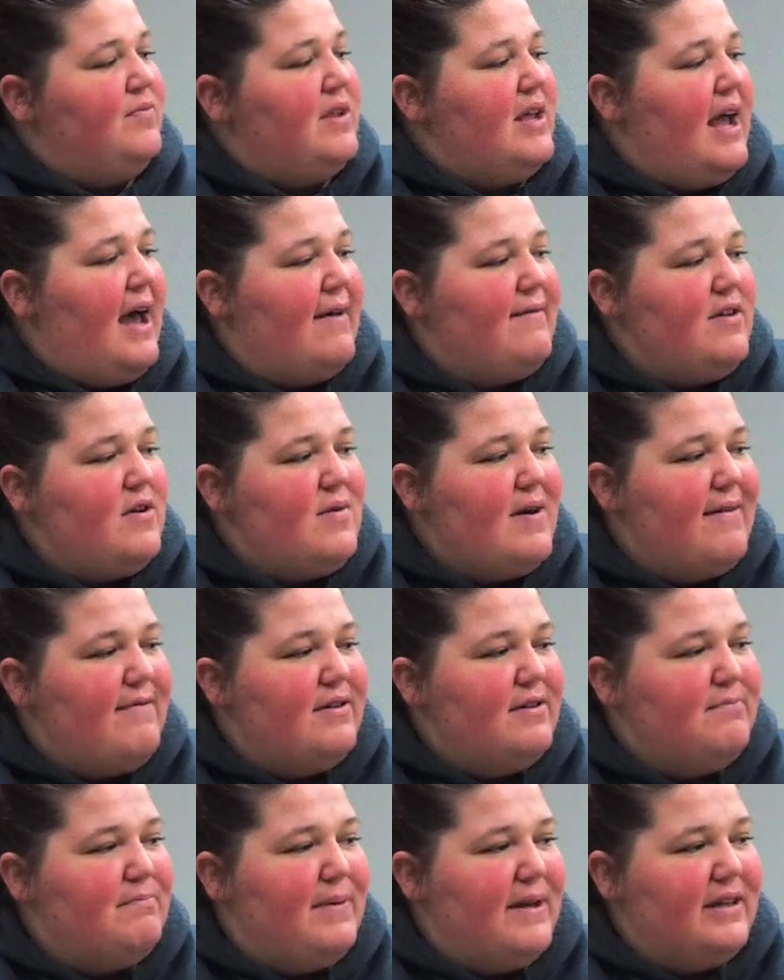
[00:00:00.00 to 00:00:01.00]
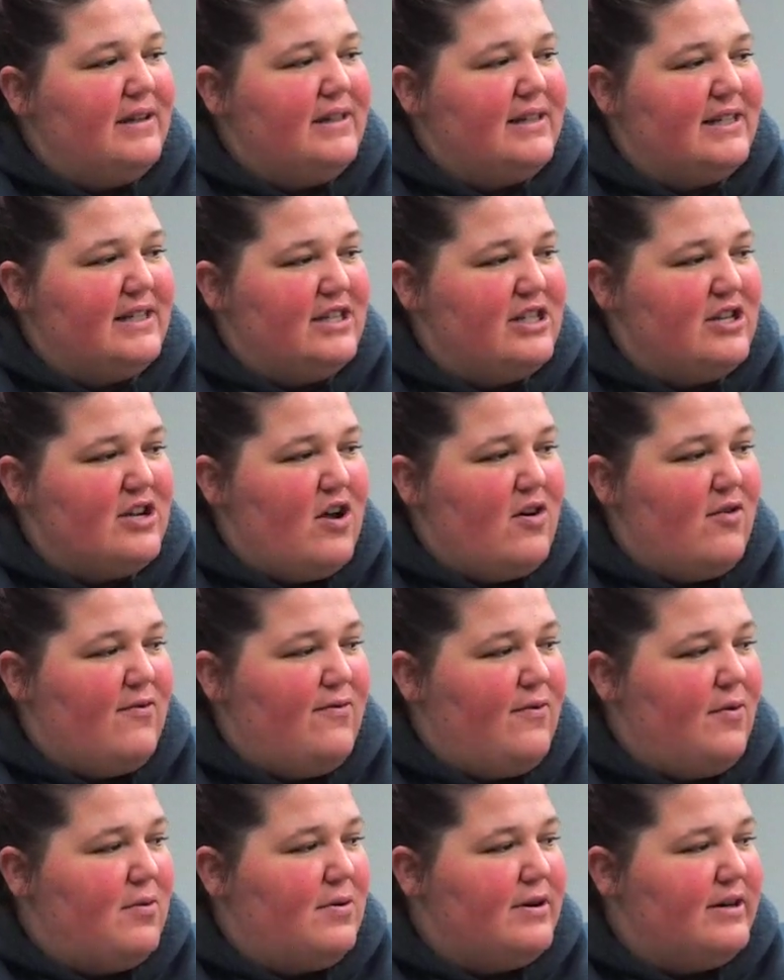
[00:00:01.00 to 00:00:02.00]
Have you ever built a snow
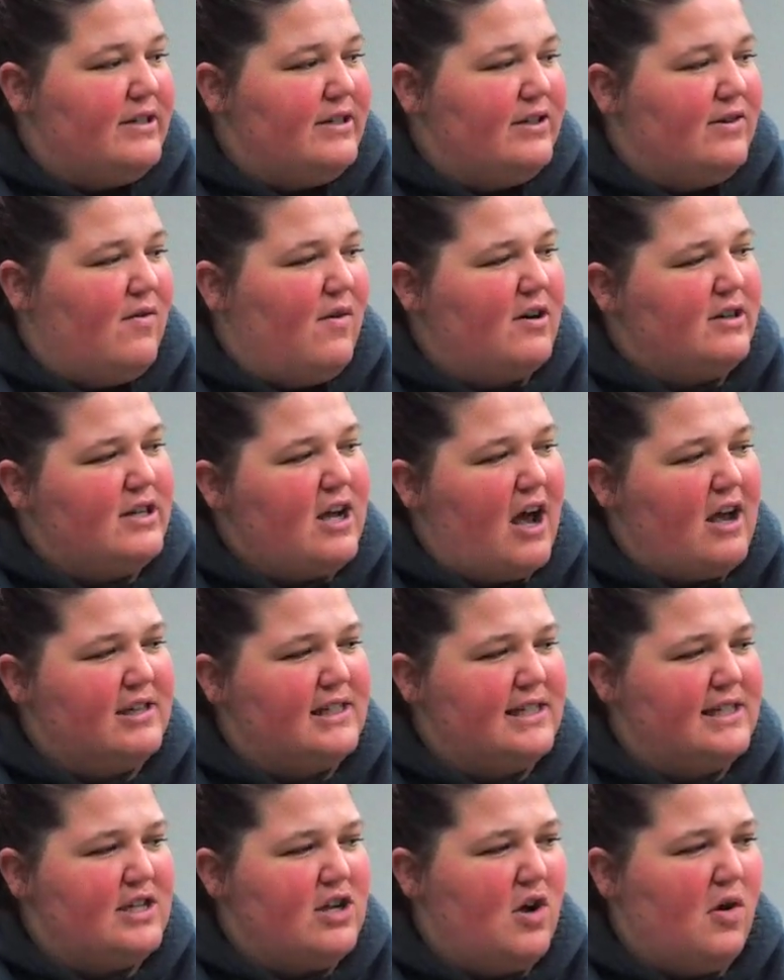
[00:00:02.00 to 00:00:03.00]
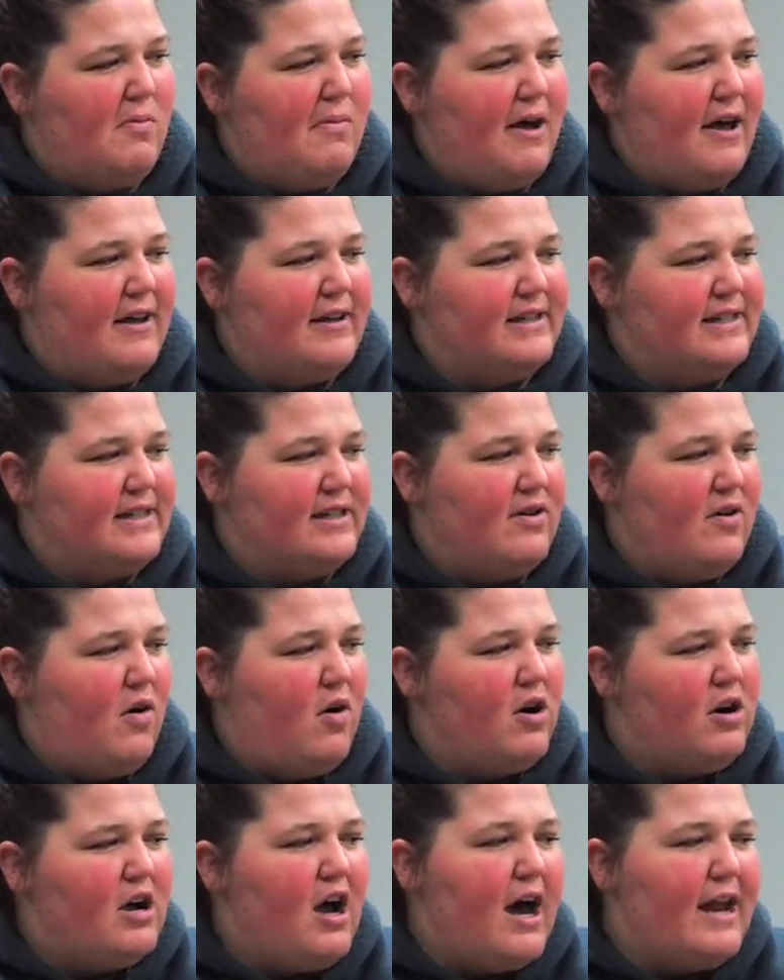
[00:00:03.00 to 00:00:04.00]
fort, or tossed snowballs,
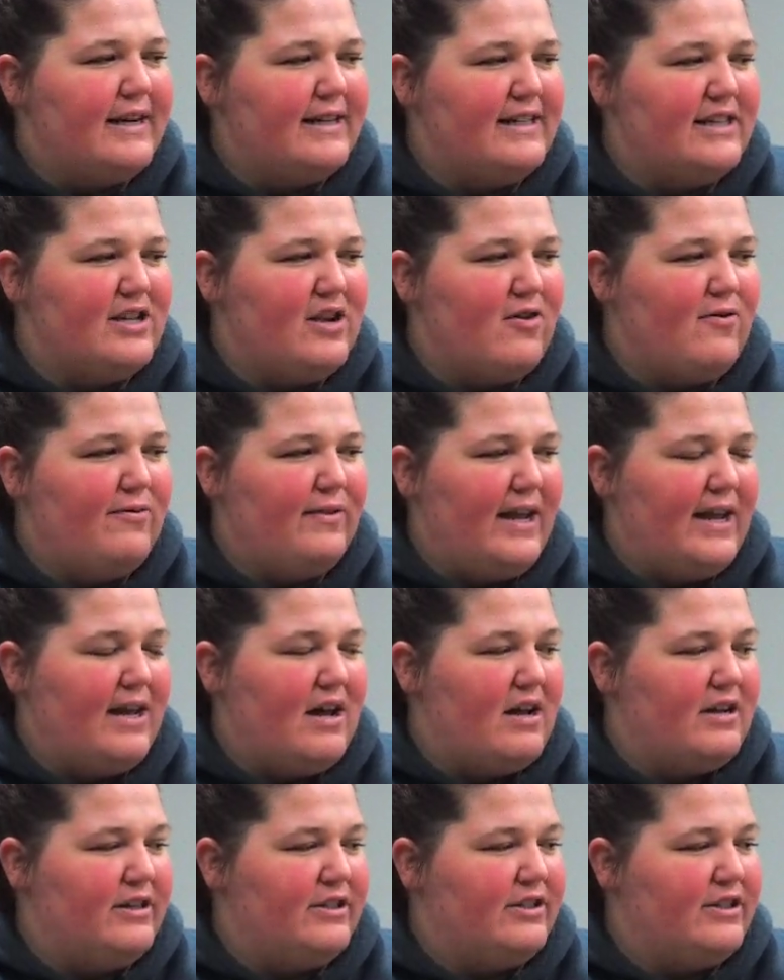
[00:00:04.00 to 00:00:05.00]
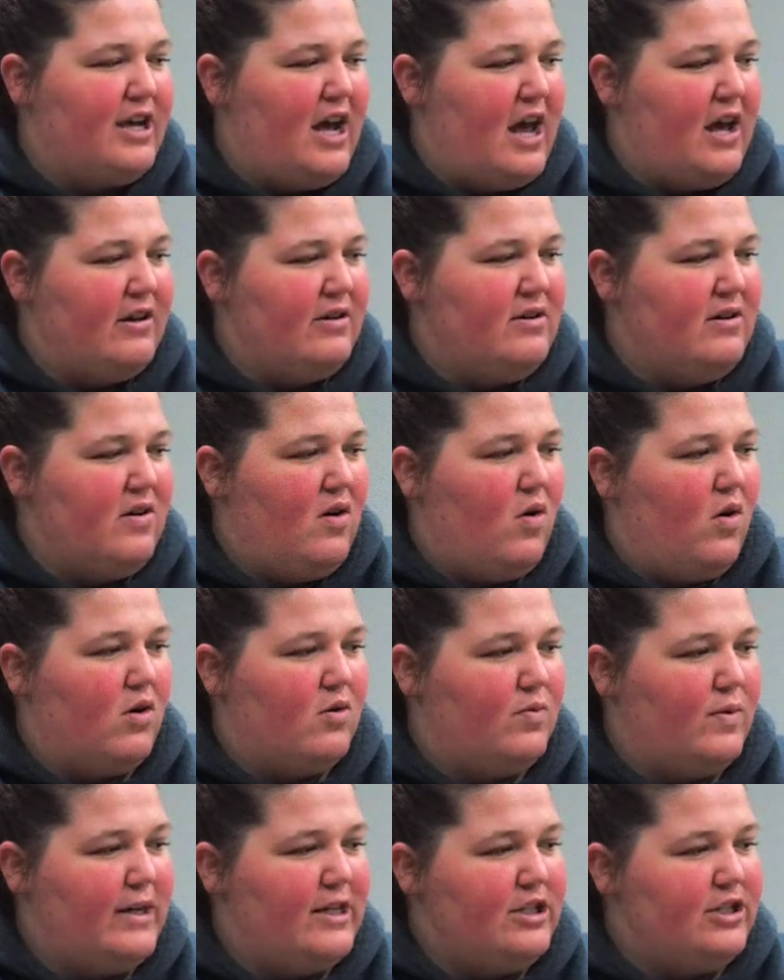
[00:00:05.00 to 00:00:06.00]
or caught a snowflake on your tongue,
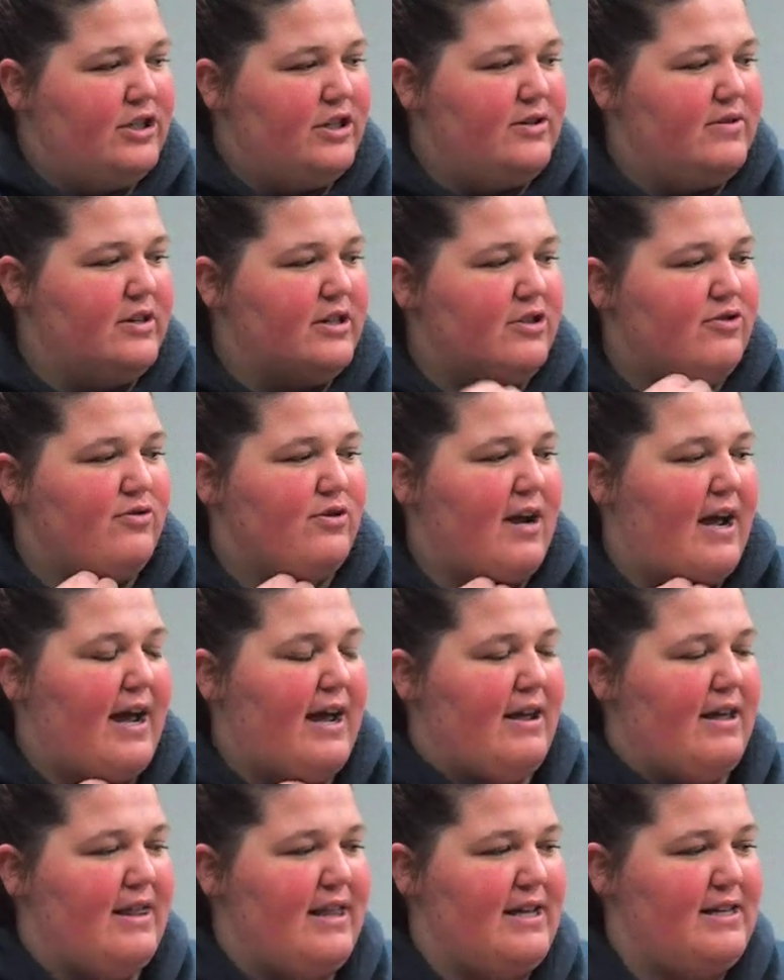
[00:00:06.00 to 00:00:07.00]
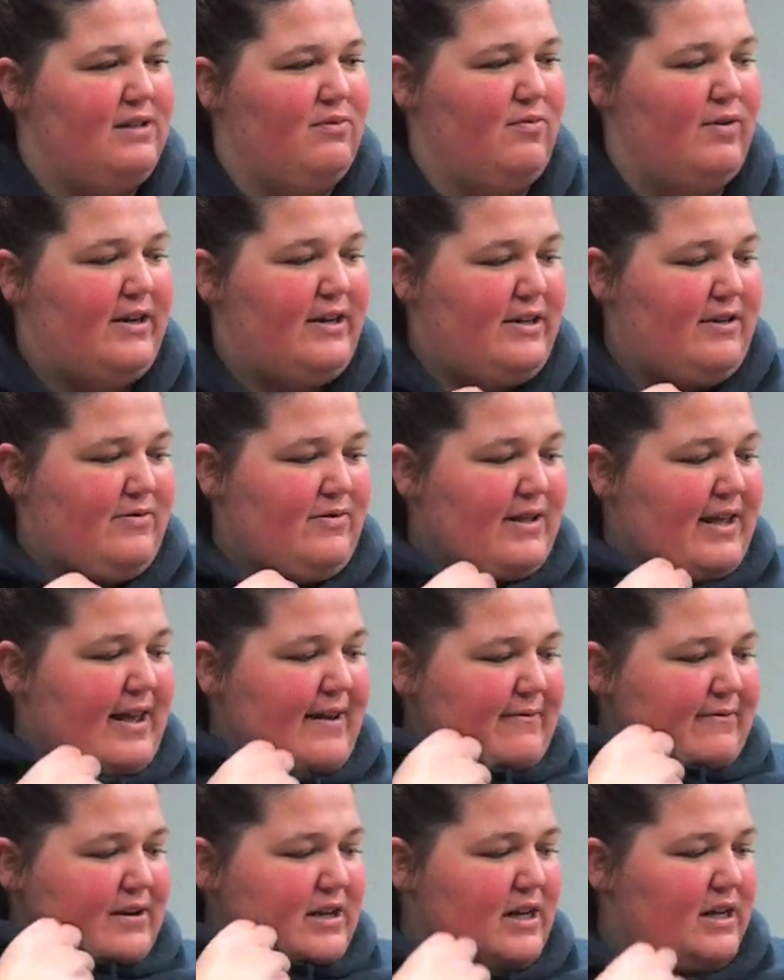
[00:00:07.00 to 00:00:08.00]
or wished you could try this where you
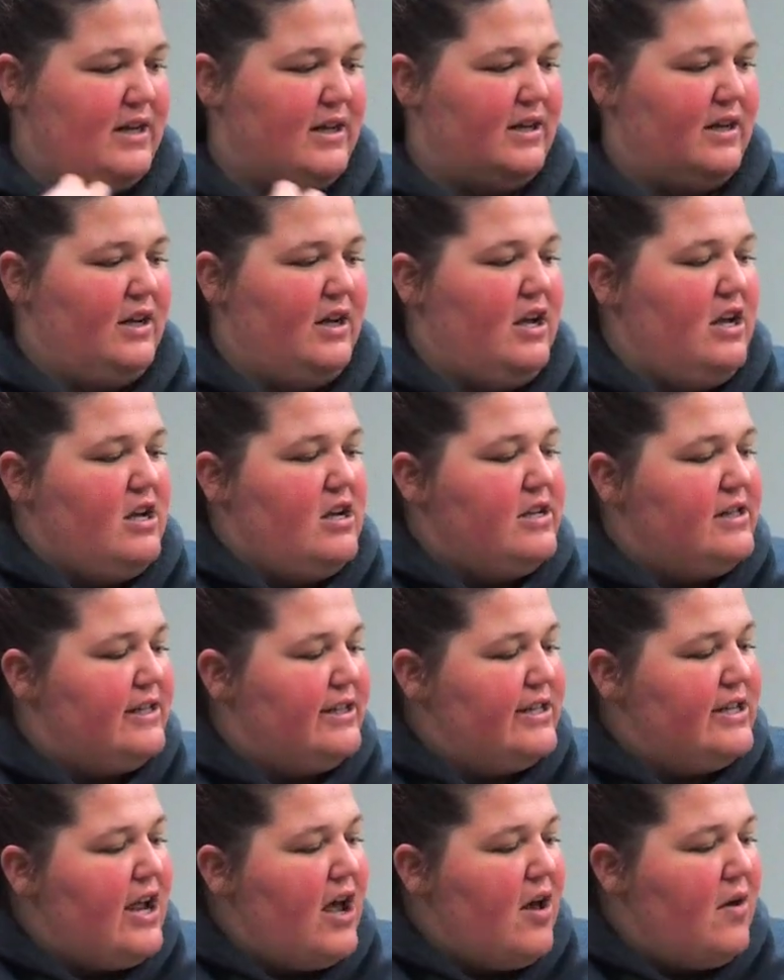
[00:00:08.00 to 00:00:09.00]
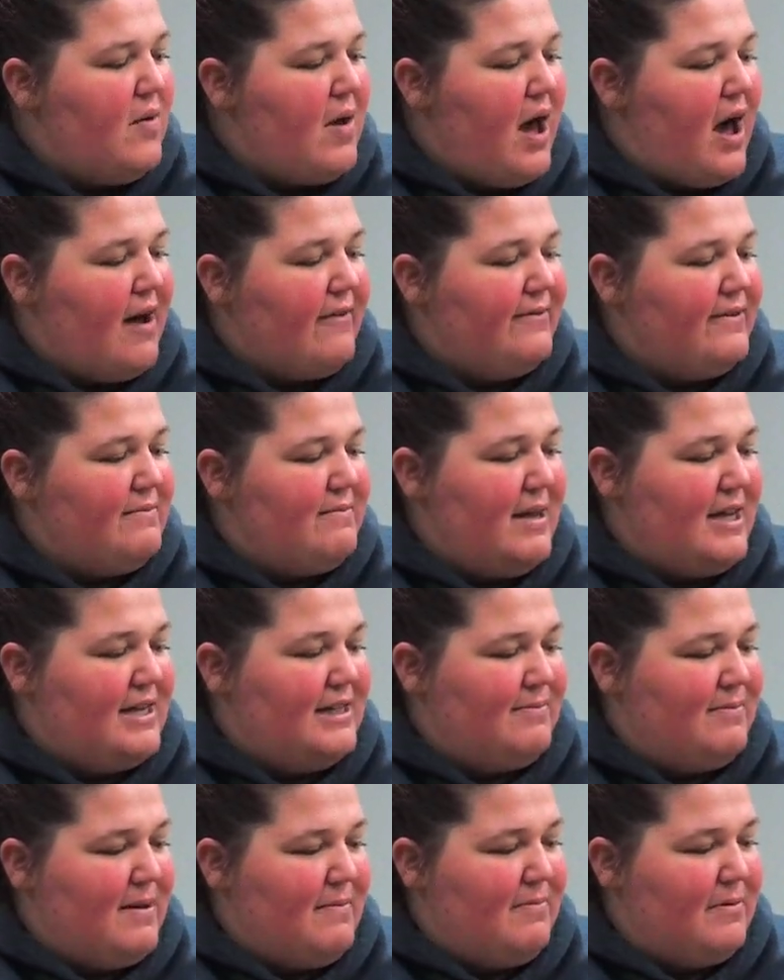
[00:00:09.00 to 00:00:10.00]
lived? Snow often
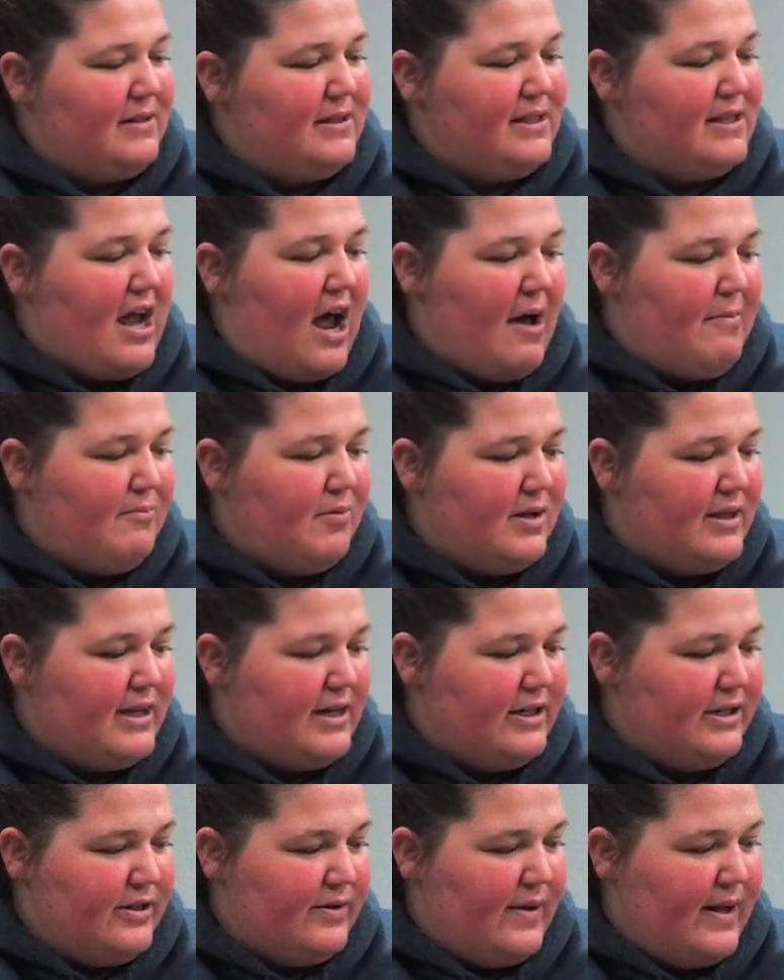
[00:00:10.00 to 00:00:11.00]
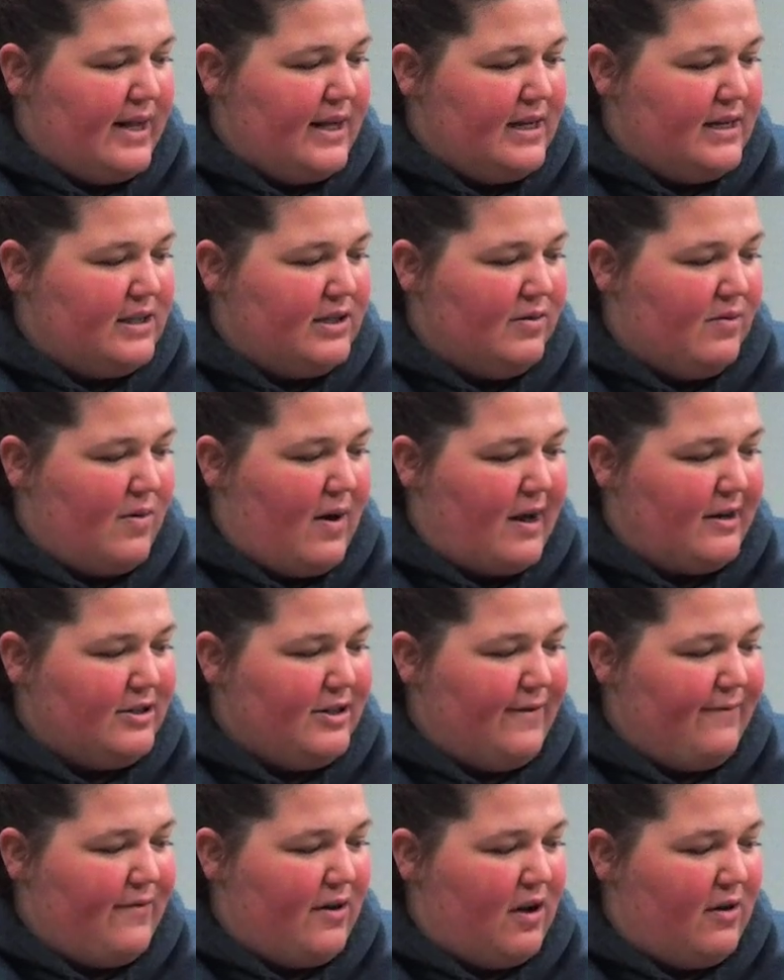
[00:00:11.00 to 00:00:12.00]
makes people stop what they're doing to watch
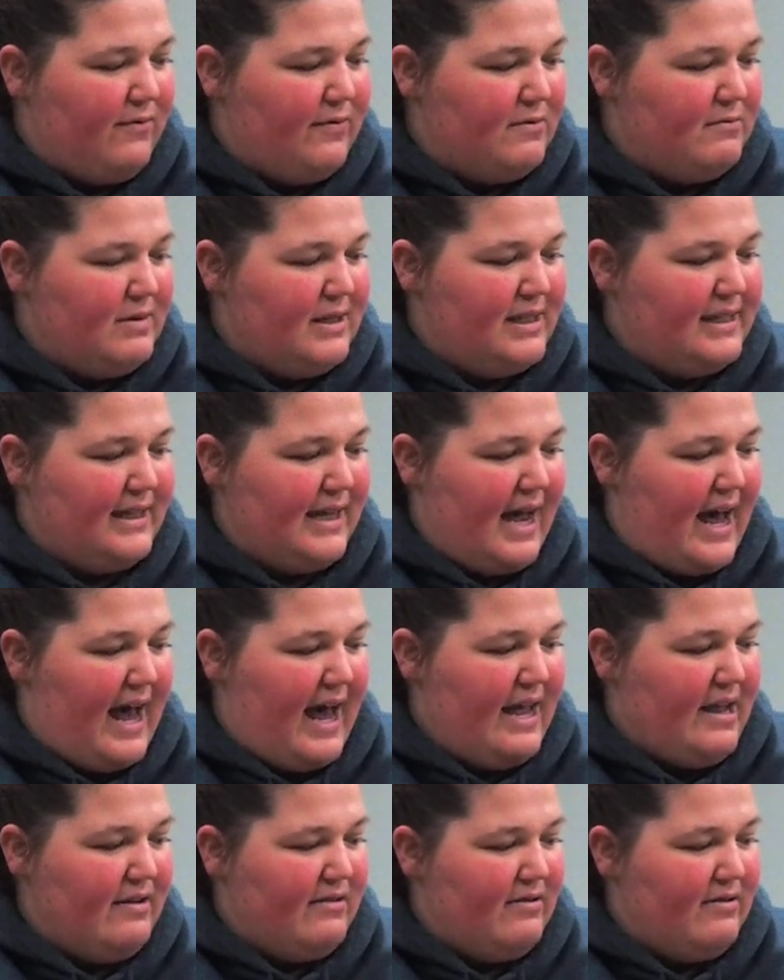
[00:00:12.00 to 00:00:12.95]
it fall from the sky.